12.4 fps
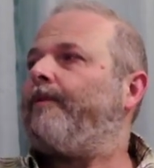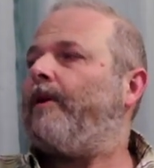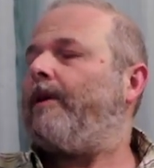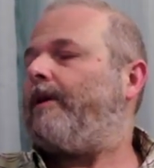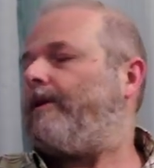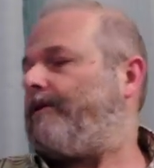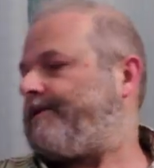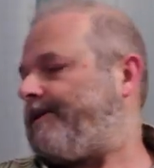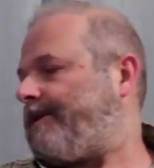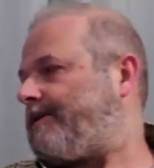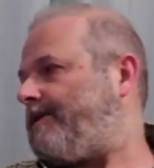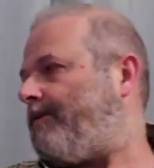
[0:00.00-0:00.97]
and it looks
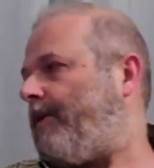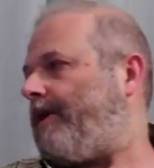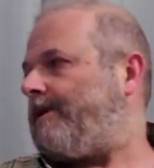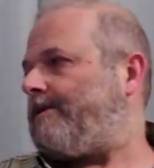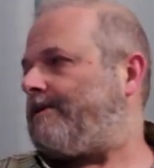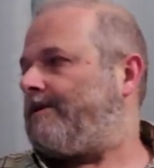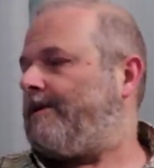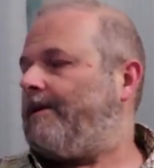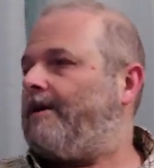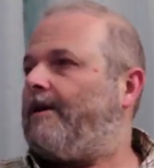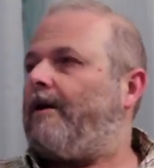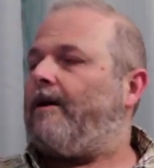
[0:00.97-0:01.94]
like somebody's
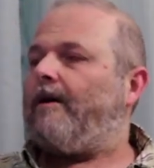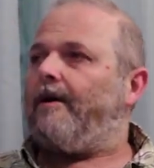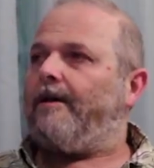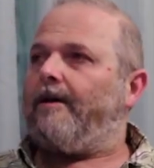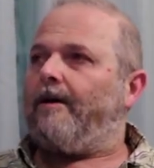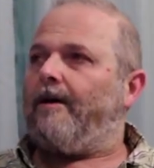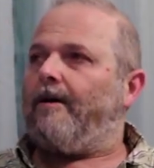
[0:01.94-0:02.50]
on